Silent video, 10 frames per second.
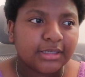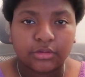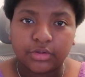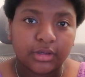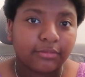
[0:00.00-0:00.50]

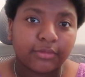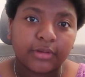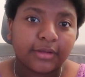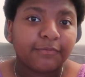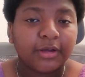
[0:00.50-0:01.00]
and looking for
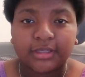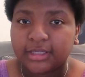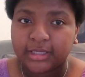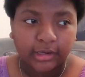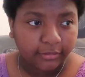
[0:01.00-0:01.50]
like
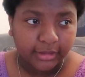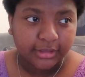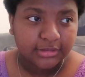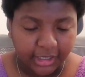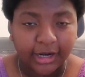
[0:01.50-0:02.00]
funky
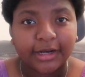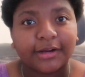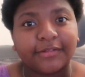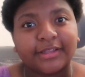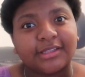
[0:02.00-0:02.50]
earrings, tired
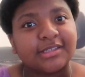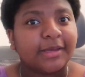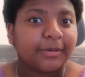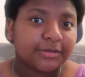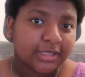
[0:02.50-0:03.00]
of like the
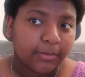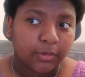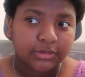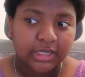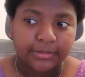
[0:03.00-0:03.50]
same old
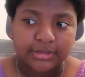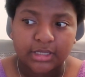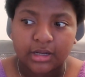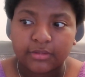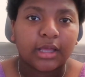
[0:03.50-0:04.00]
type
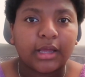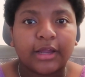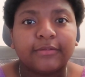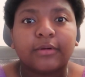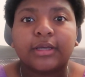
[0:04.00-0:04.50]
stuff that
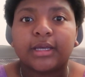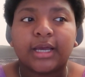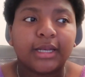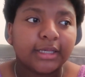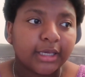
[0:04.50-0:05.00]
everyone can
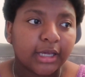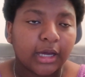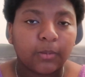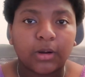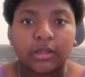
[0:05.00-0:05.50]
kind of get.
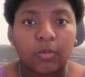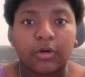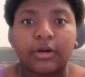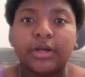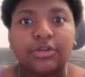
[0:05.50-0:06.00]
I want
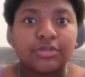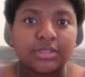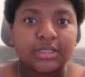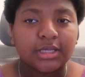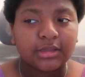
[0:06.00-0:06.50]
more
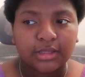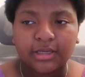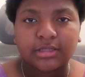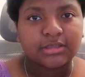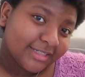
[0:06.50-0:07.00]
interesting
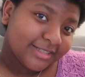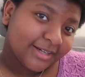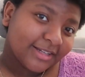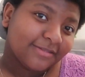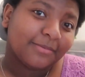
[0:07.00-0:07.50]
things. This
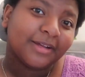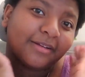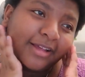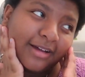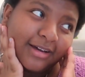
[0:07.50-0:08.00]
shirt is from my
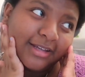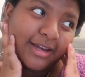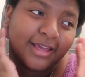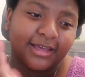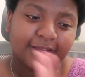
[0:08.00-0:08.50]
great aunt,
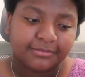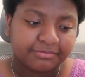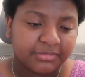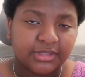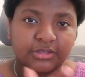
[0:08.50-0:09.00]
and
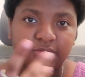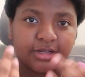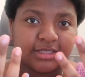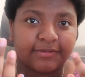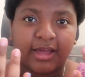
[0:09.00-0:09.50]
these
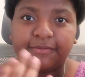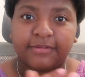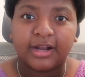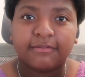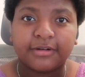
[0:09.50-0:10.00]
rings I've had
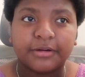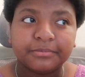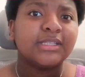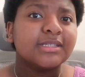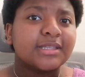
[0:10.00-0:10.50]
forever.
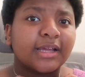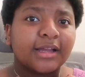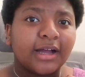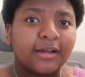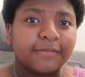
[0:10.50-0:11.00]
This I
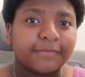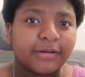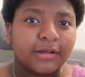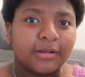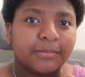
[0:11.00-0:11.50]
got
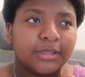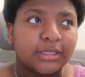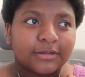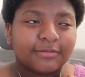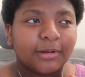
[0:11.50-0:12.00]
from,
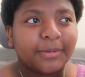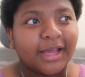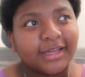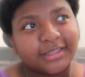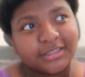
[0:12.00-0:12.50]
it was from a
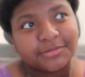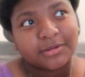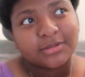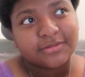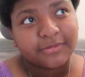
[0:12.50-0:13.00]
package, but
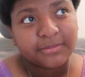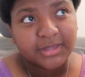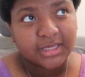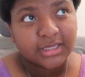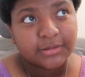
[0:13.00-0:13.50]
it wasn't for
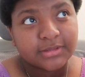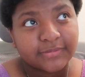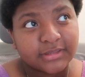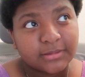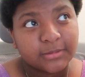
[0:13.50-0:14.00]
me, it was
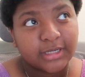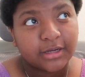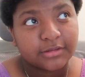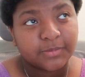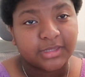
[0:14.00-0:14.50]
for someone
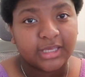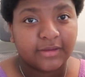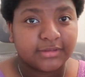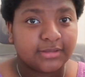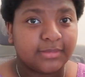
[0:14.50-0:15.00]
else, but they
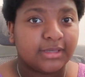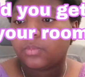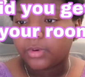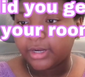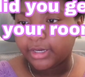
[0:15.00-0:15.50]
gave it to me.
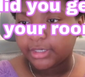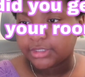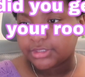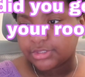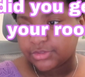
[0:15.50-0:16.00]
Where
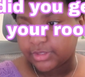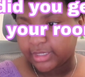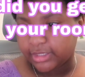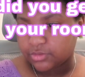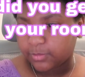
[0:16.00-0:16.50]
did you
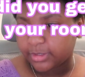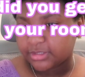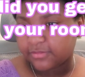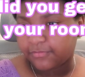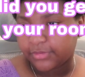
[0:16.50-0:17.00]
get
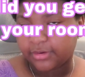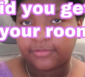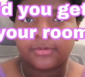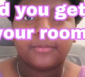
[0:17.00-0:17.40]
inspiration for your room?